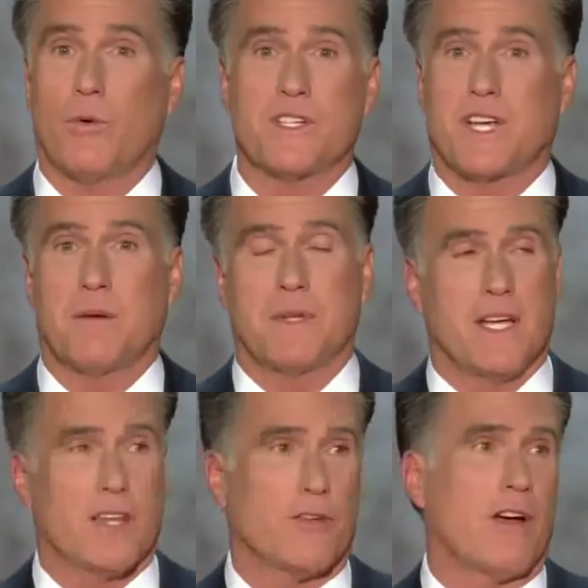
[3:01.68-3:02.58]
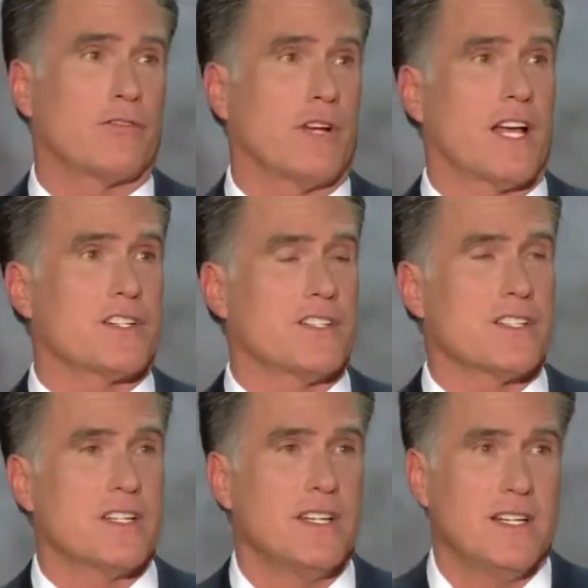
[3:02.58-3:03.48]
always come together after
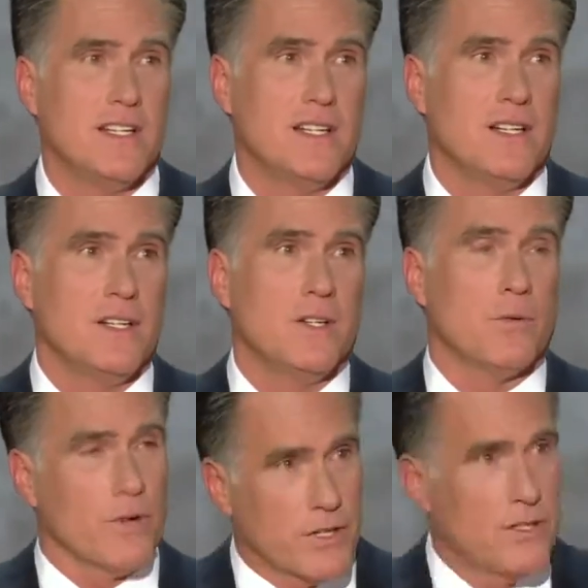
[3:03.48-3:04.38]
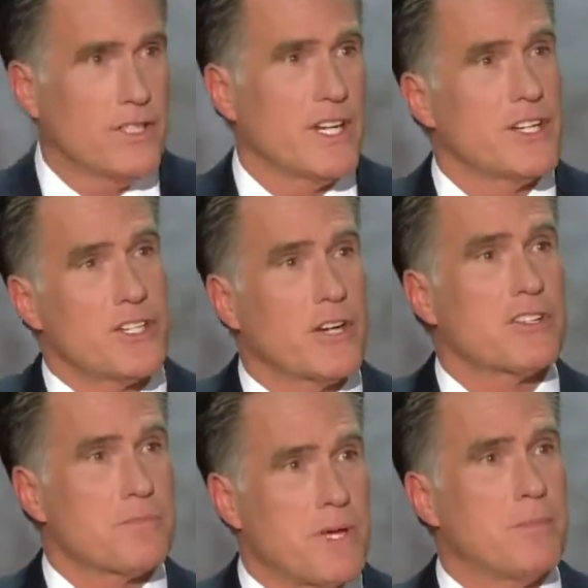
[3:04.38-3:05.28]
elections. We're a good and
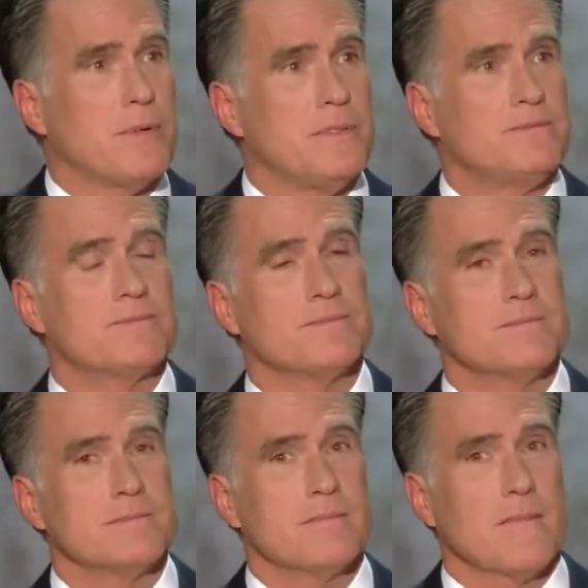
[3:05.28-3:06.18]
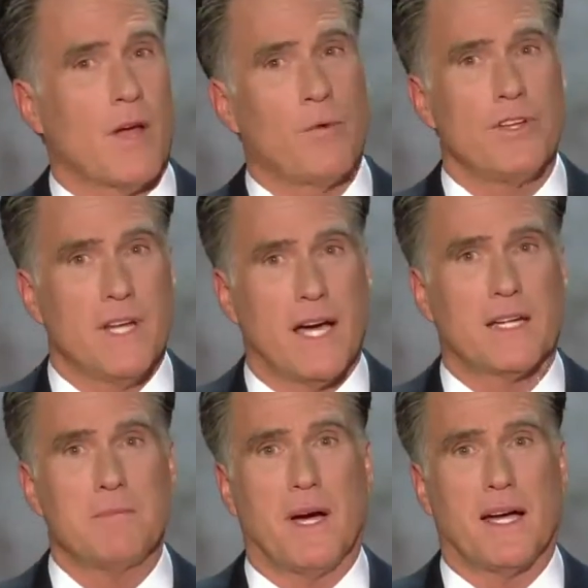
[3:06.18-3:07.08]
generous people, and we're
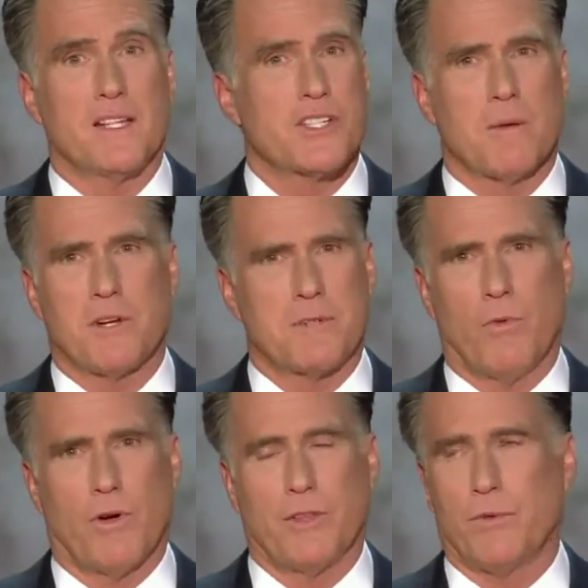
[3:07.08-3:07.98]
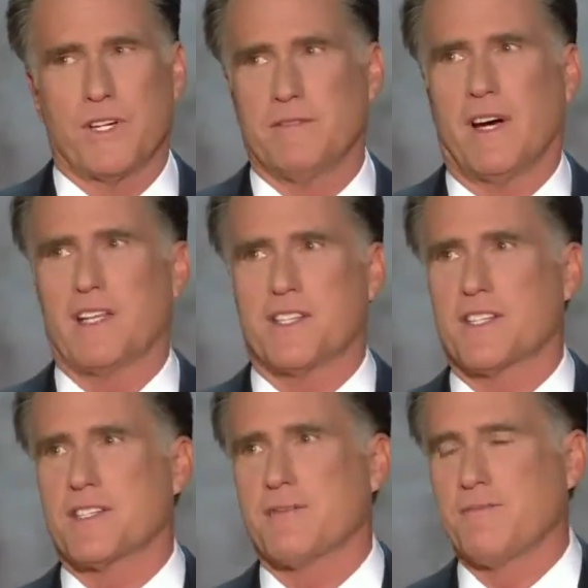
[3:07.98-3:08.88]
united by so much more than what divides
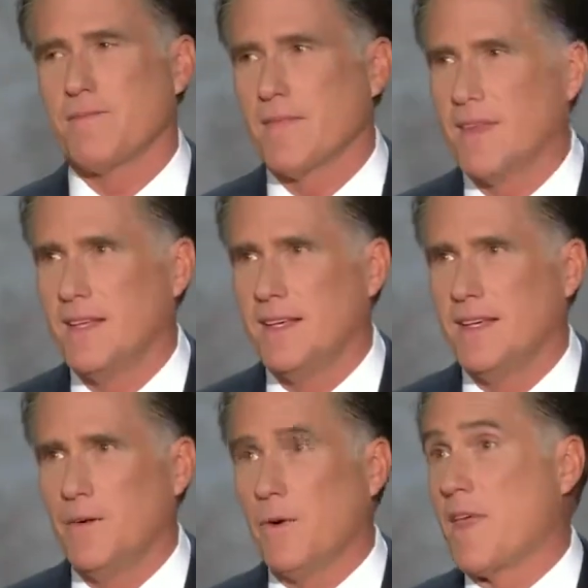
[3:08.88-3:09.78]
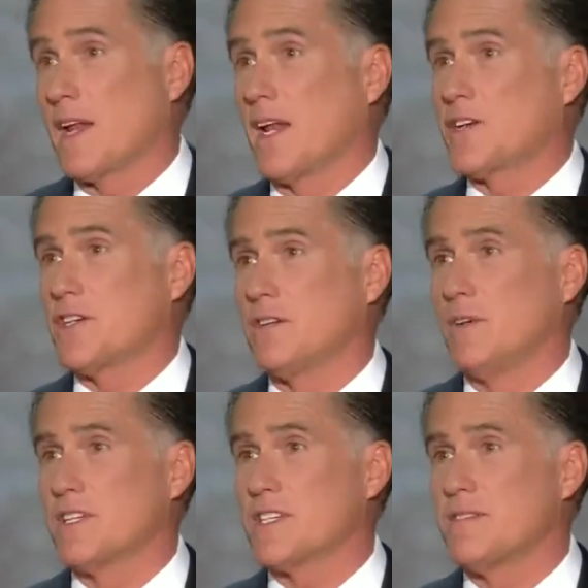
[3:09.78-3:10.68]
us. When that
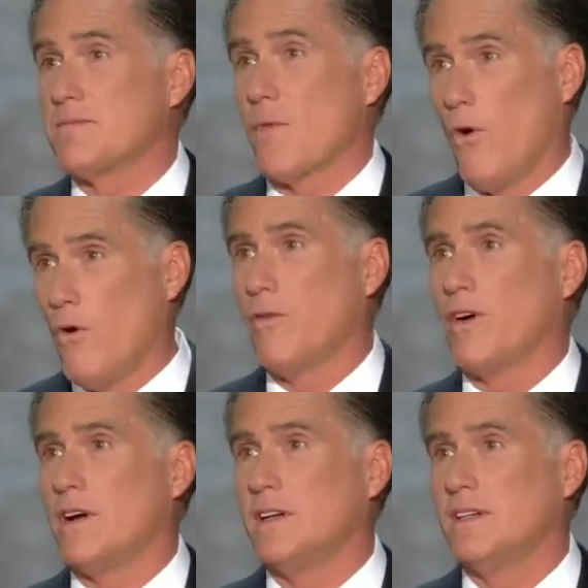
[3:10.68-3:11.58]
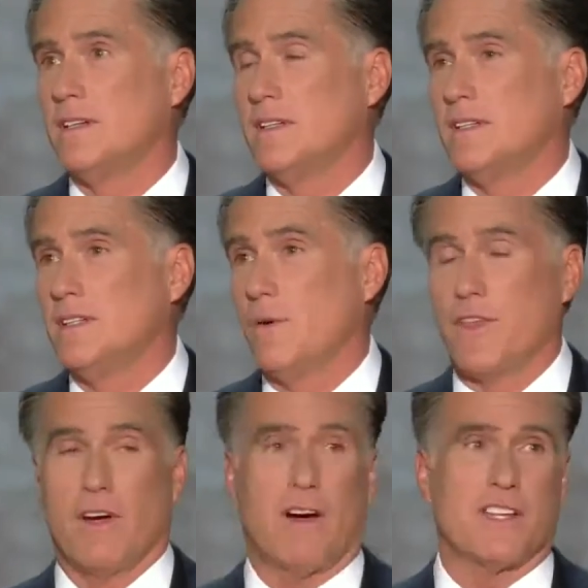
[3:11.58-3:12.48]
election was over,
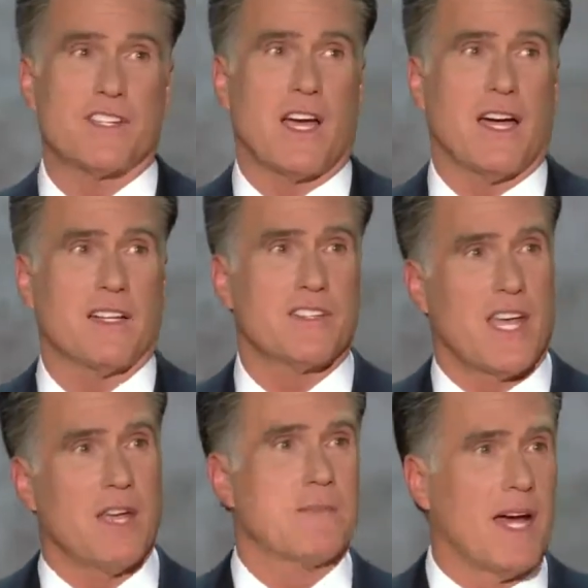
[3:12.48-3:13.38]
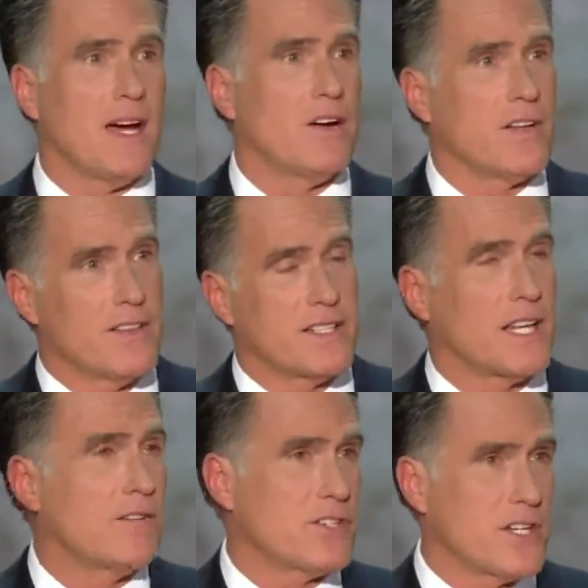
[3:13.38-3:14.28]
when the yard signs came down and the
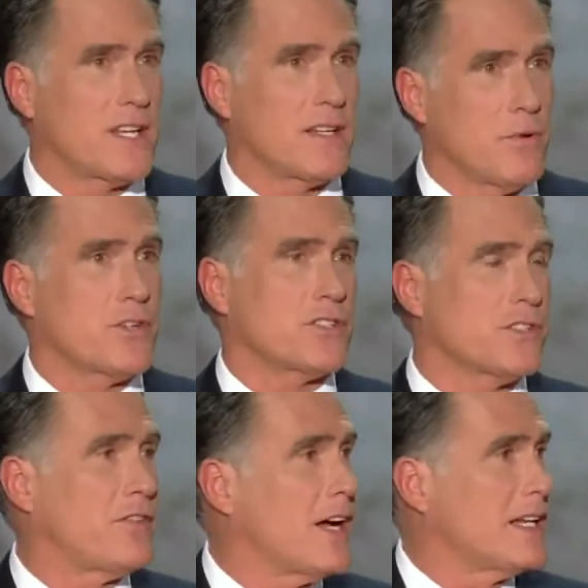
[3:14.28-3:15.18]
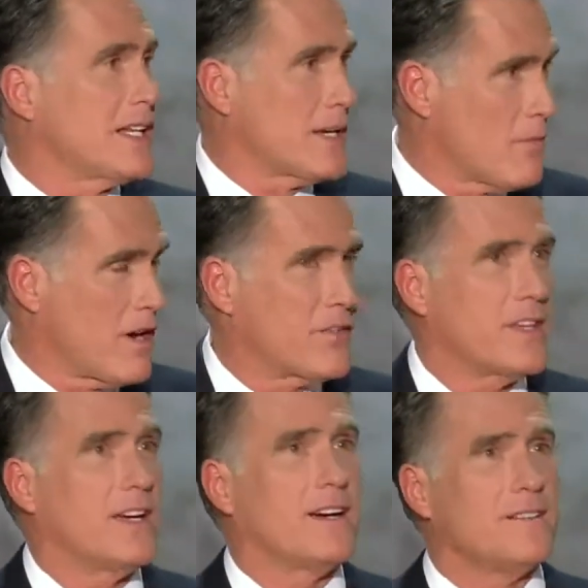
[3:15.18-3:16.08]
television commercials finally came off
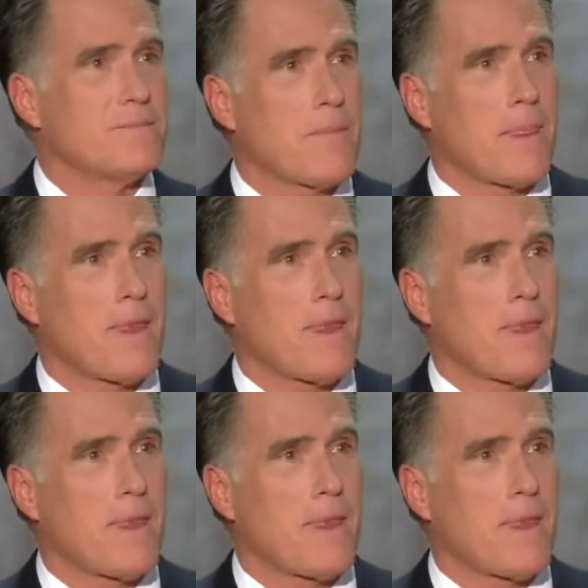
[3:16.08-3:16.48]
the air,